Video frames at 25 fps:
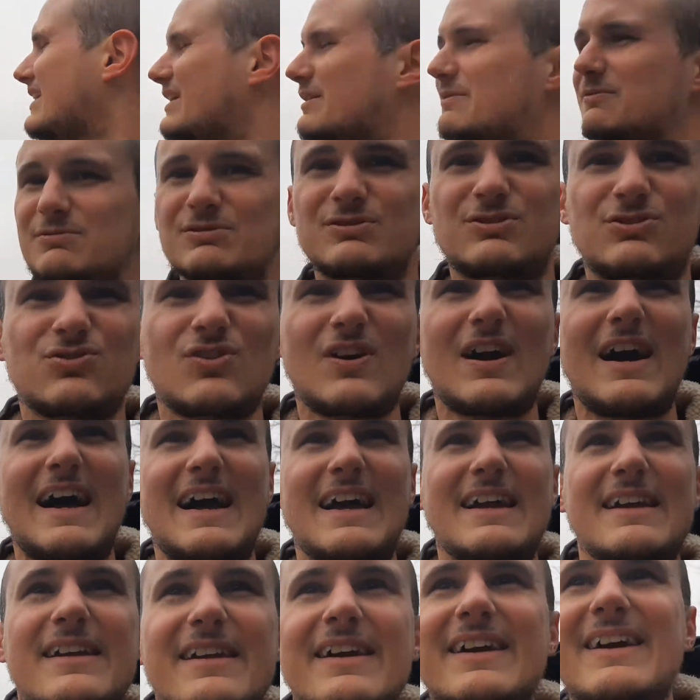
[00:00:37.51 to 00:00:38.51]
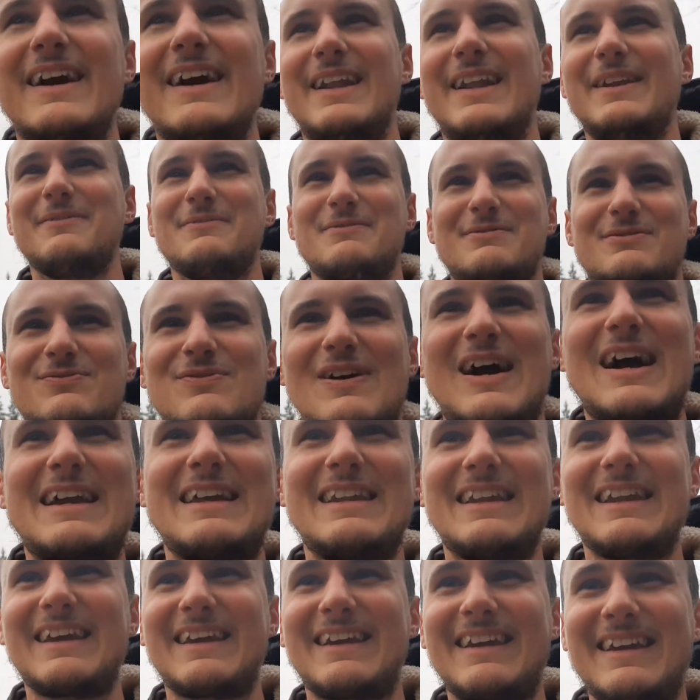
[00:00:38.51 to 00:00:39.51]
it was grey and it was
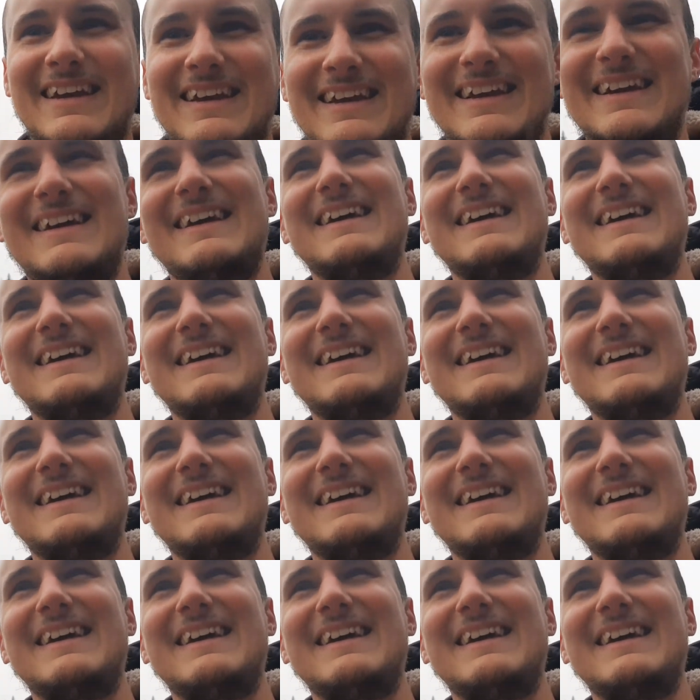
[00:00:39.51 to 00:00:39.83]
raining